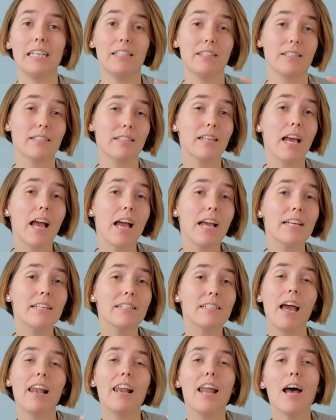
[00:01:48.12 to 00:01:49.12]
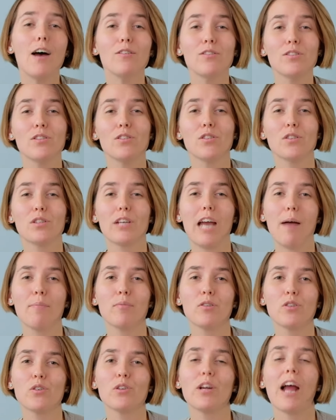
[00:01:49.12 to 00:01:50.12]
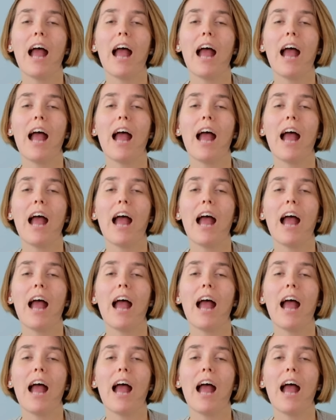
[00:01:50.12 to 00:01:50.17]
its size allows you to capture